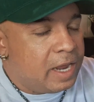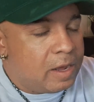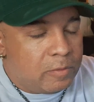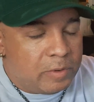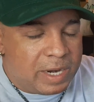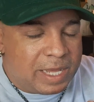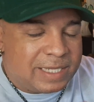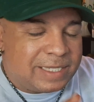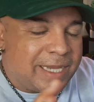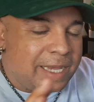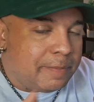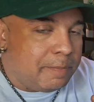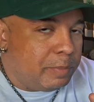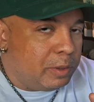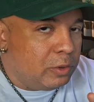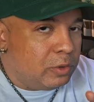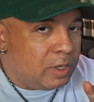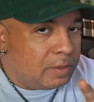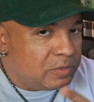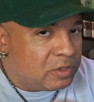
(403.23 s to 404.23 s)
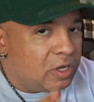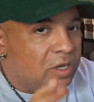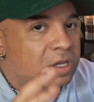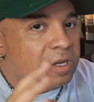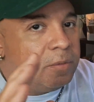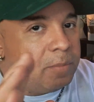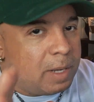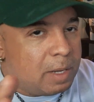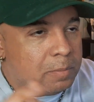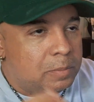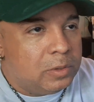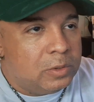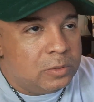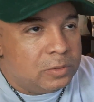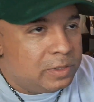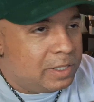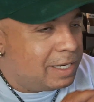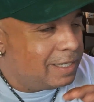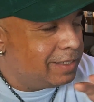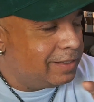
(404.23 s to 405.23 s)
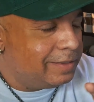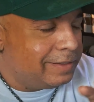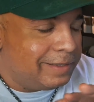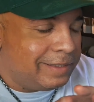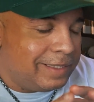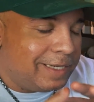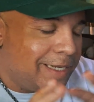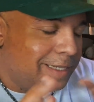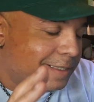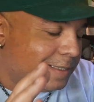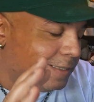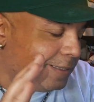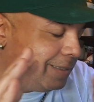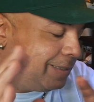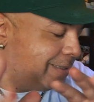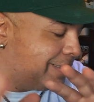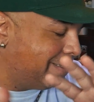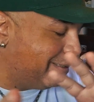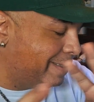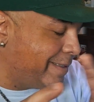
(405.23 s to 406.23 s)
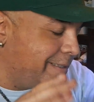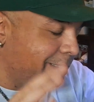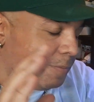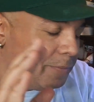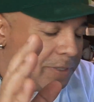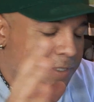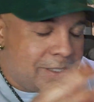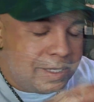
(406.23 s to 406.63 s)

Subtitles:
Now, when I say blue, I'm talking about blue, not some of